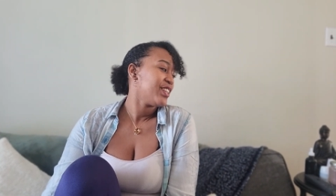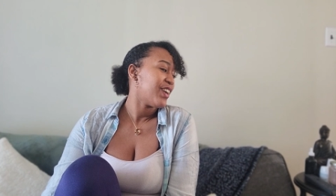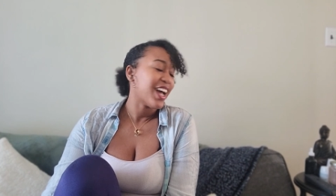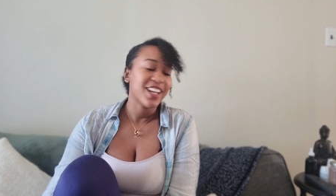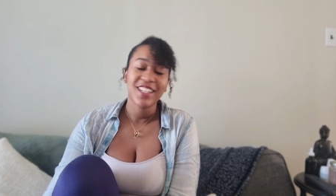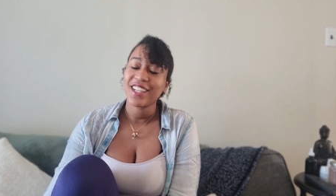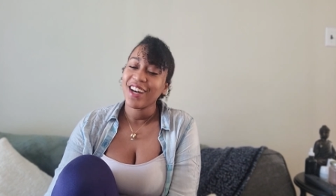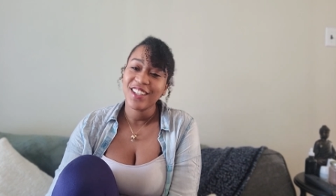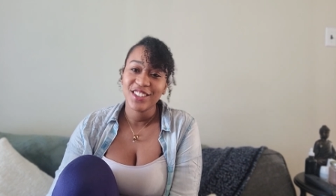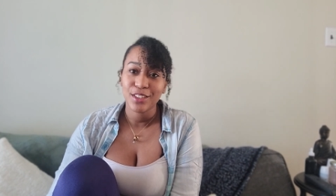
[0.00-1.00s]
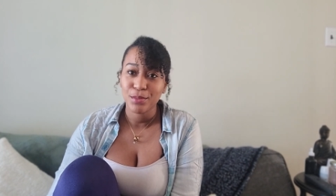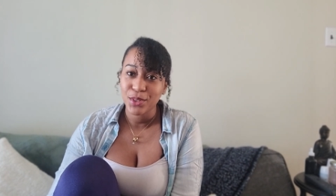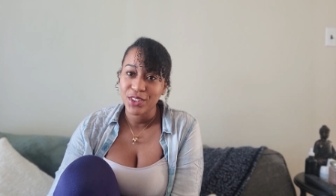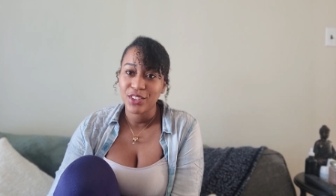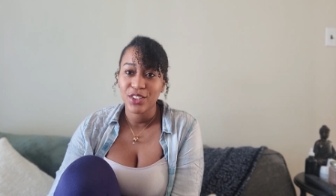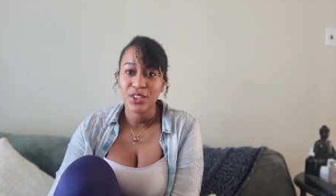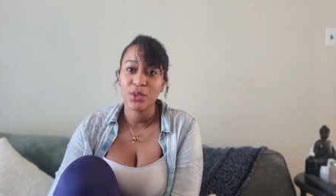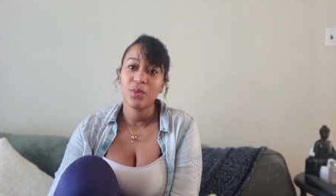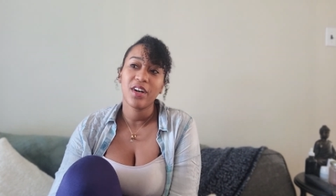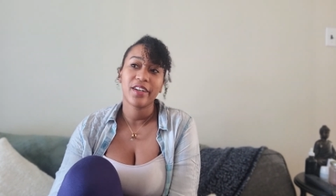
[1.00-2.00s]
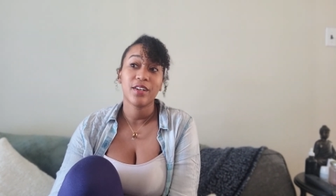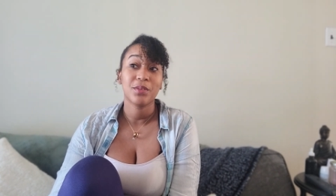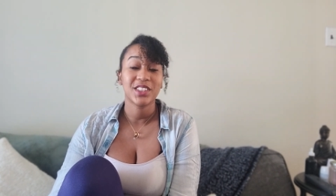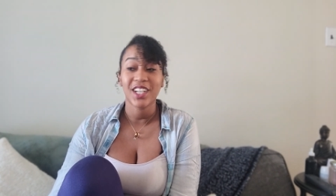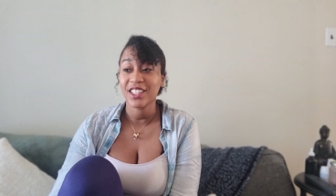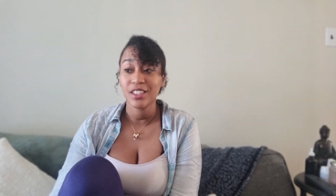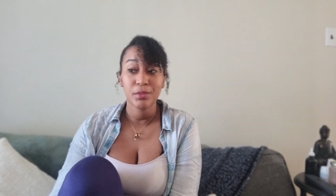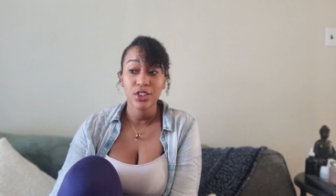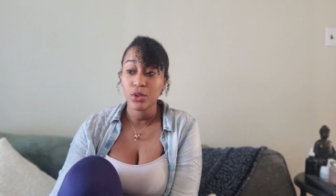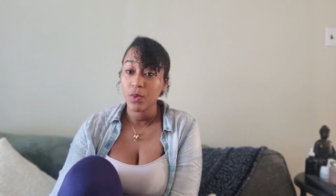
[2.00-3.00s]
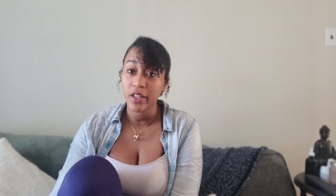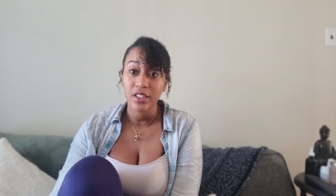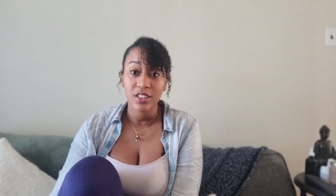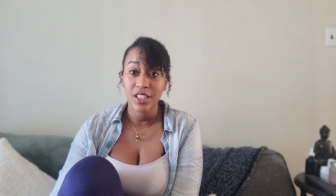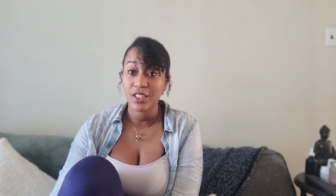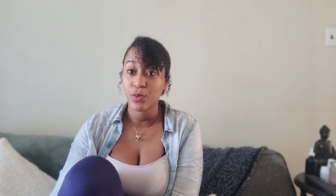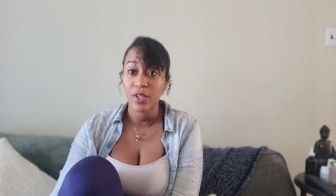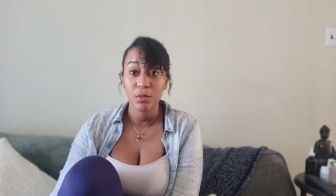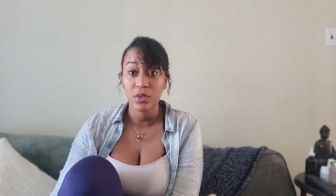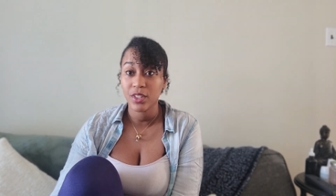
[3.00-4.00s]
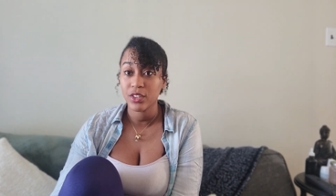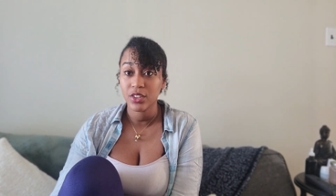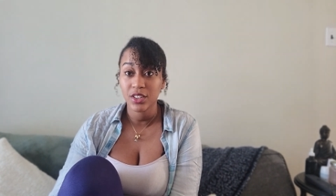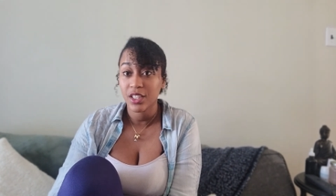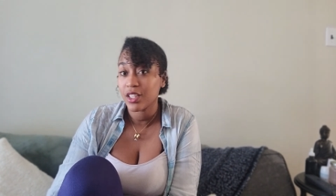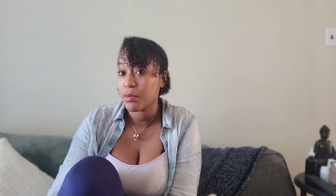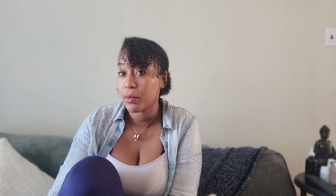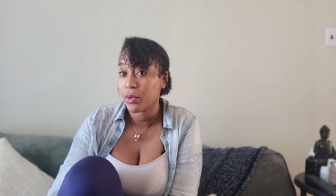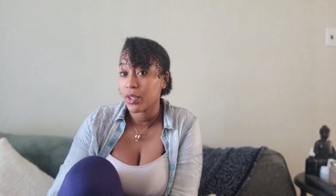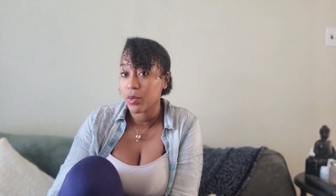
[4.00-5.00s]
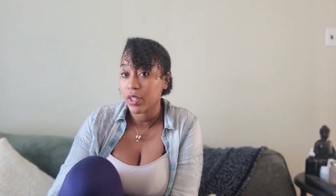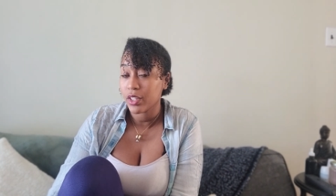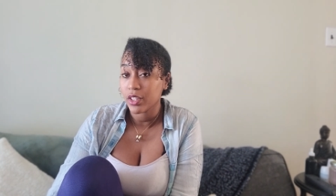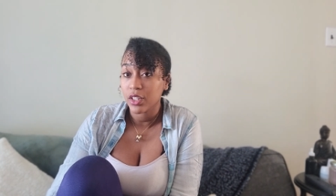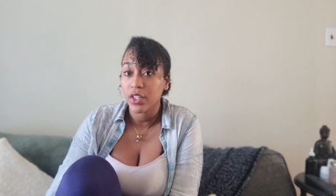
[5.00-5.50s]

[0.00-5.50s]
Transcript: adding collagen booster to your water, which actually makes your water taste way more interesting than boring water,